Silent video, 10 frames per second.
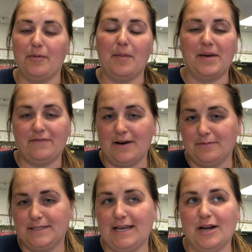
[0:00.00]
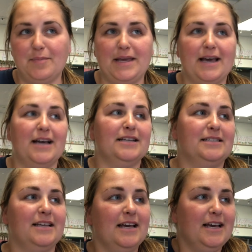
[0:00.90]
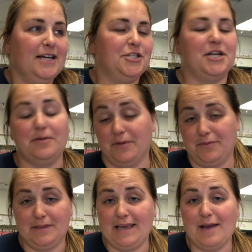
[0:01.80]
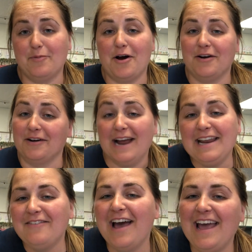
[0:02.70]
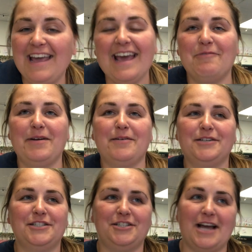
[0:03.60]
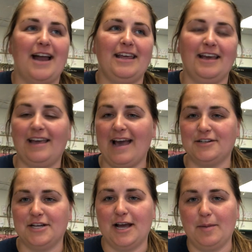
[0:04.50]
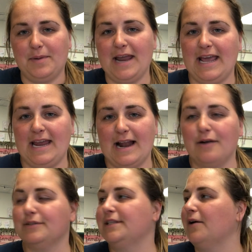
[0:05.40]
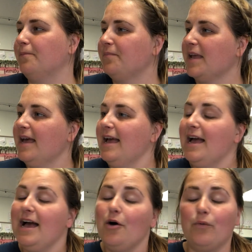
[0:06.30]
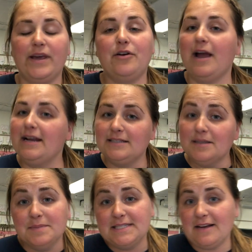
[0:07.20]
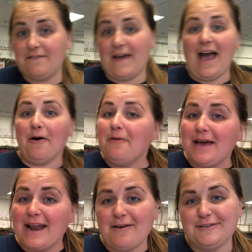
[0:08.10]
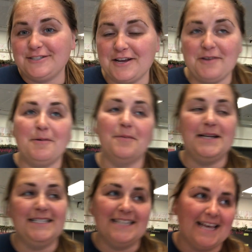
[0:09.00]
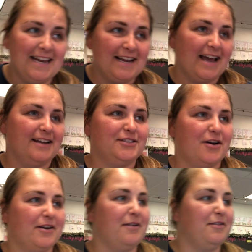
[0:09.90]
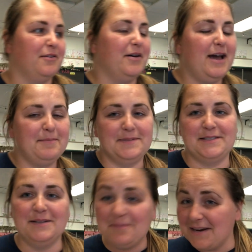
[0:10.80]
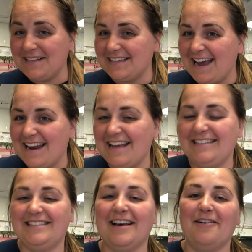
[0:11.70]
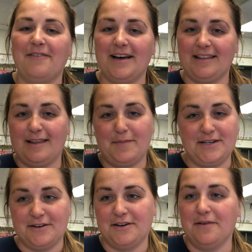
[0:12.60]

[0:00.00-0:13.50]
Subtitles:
while my friend was here because she didn't really have the camera on her anyway, and we were just chatting and catching up and hanging out. So we cranked some stuff out, and I will show you what we did and kind of talk you through it. I'm super excited, so let me turn you